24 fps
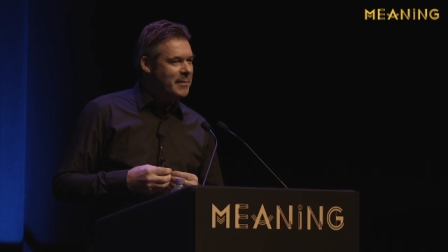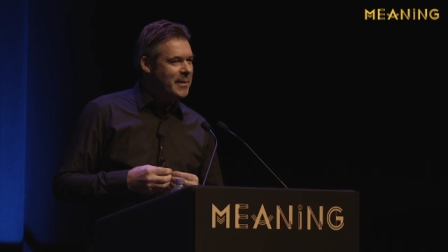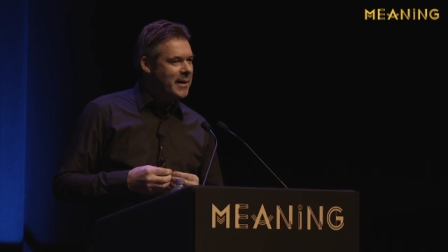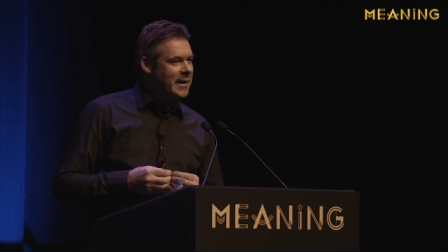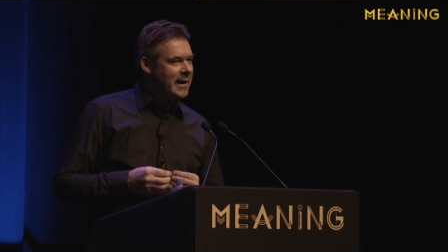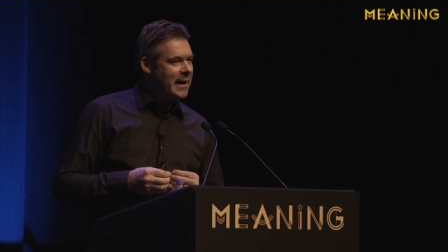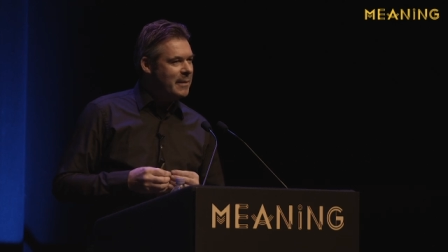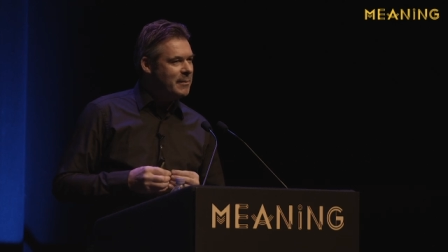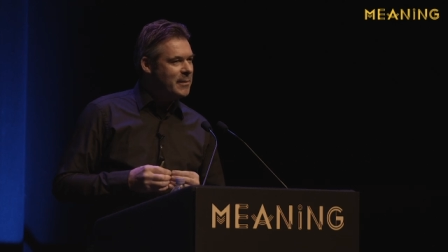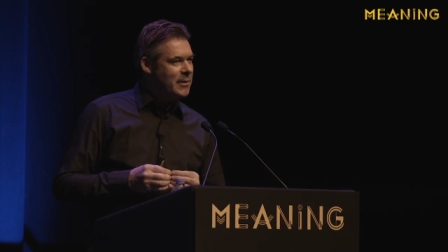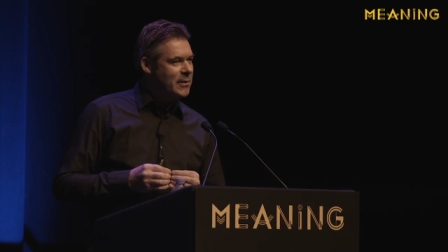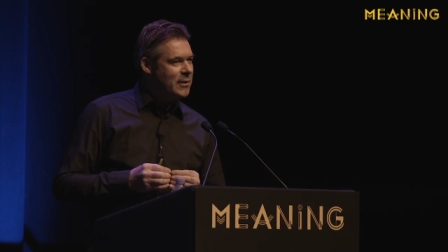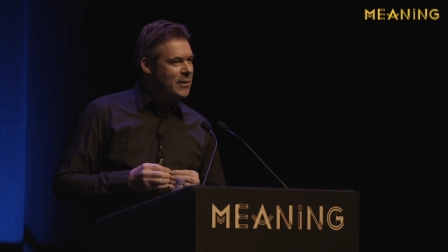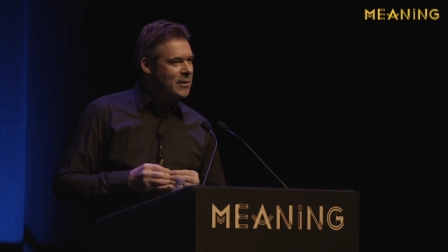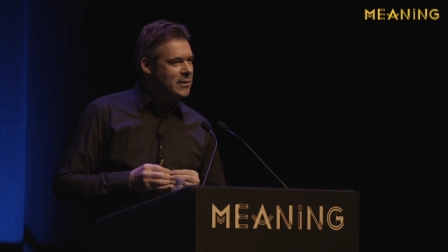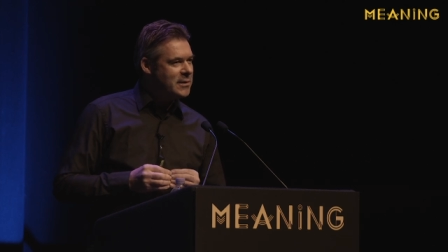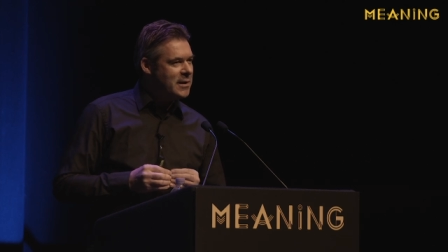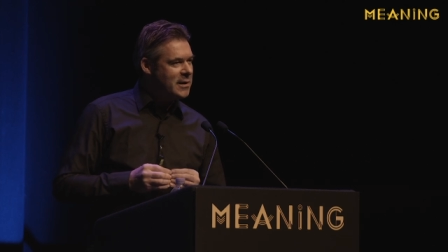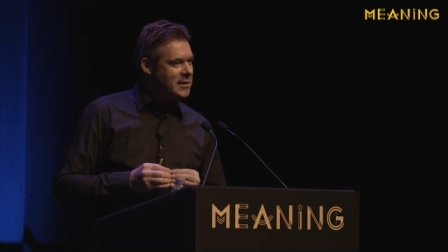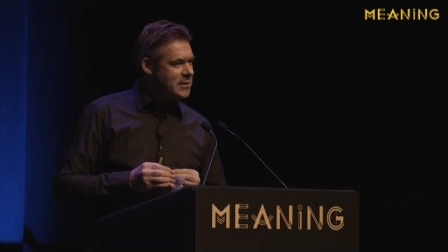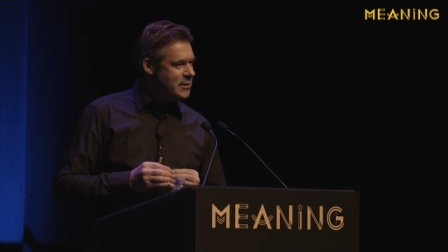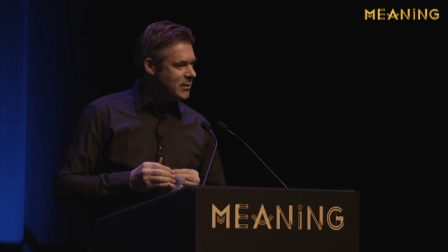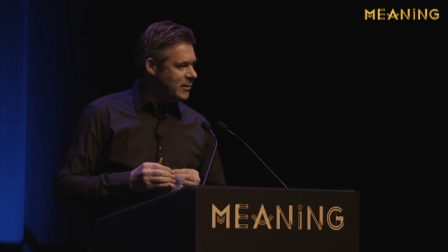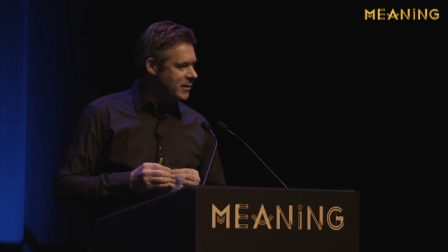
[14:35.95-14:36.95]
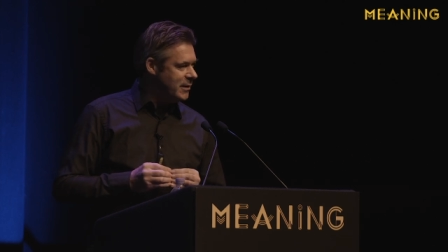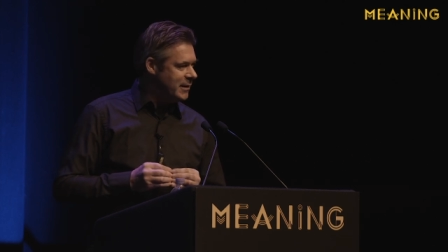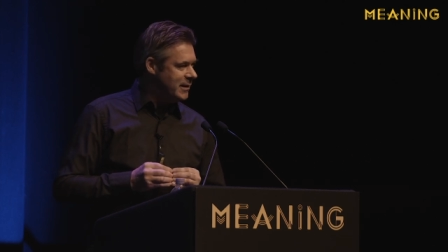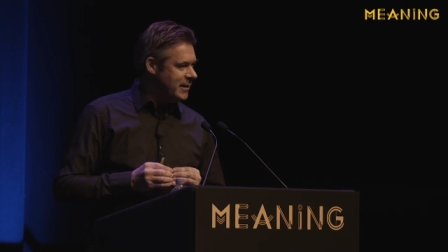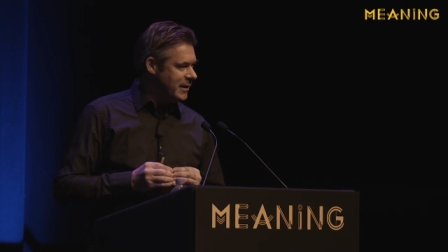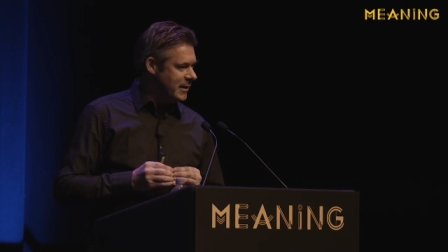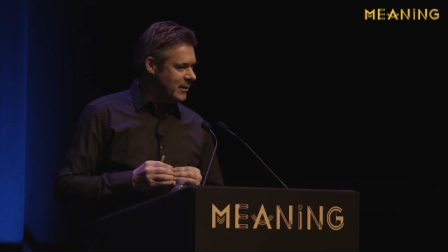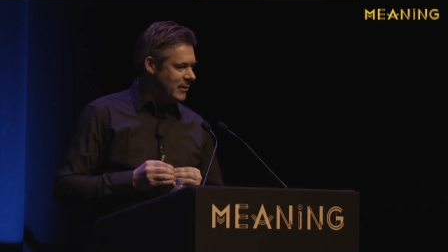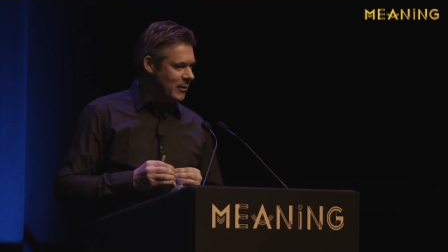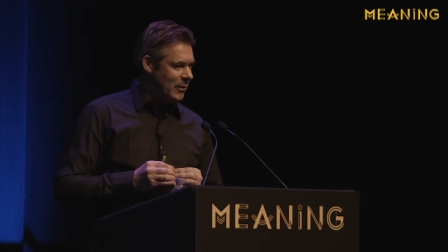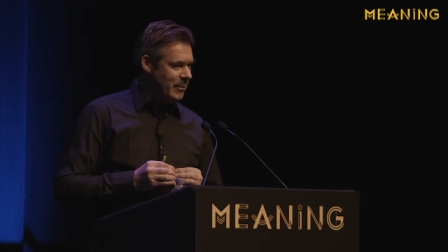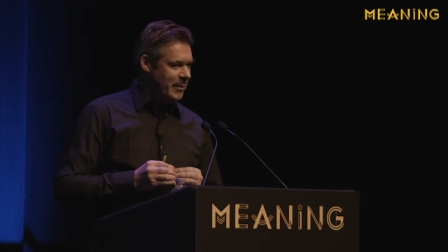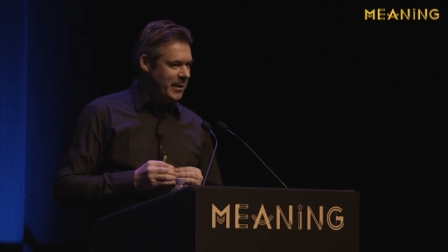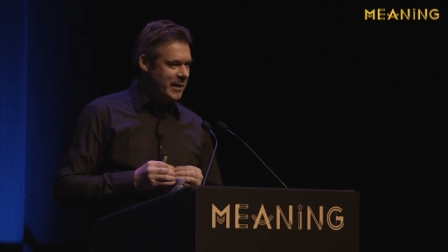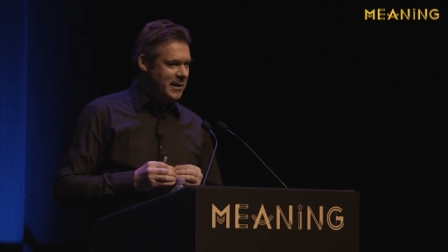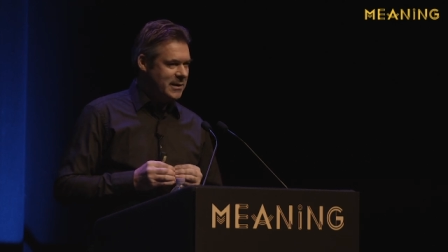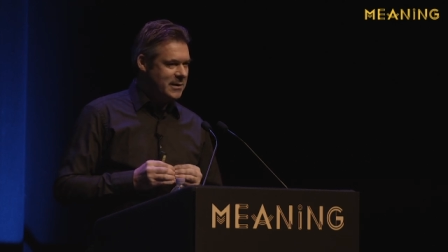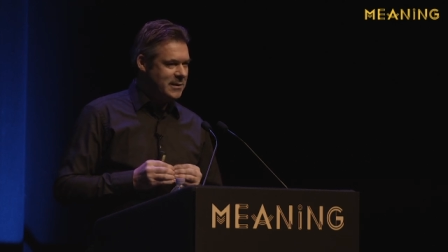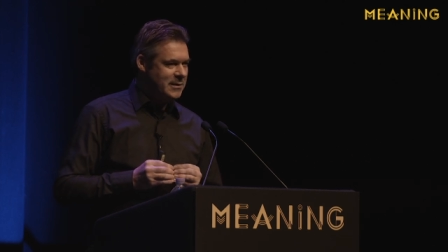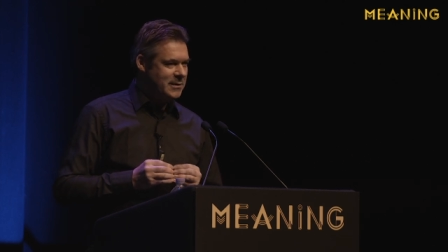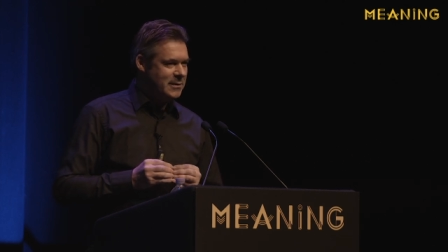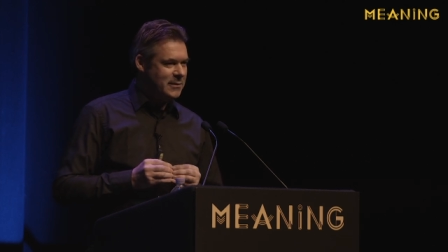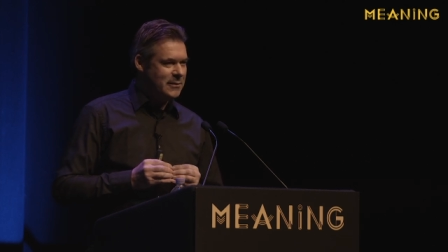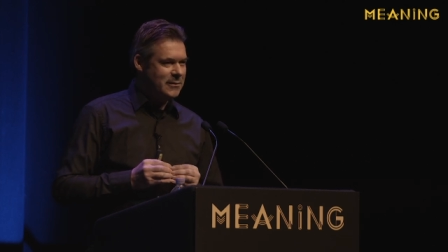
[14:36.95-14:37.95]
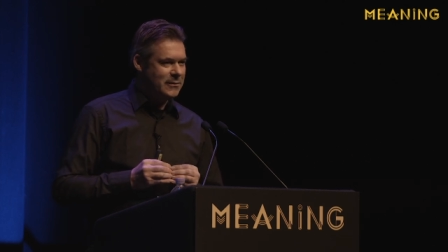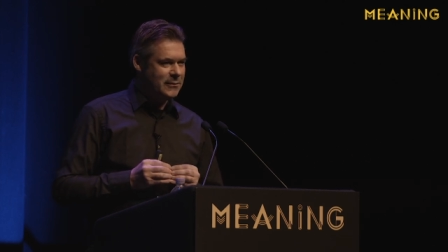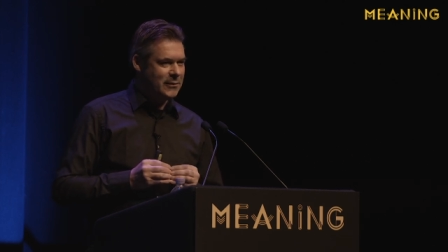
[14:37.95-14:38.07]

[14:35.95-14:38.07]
became a nurse, I studied economics.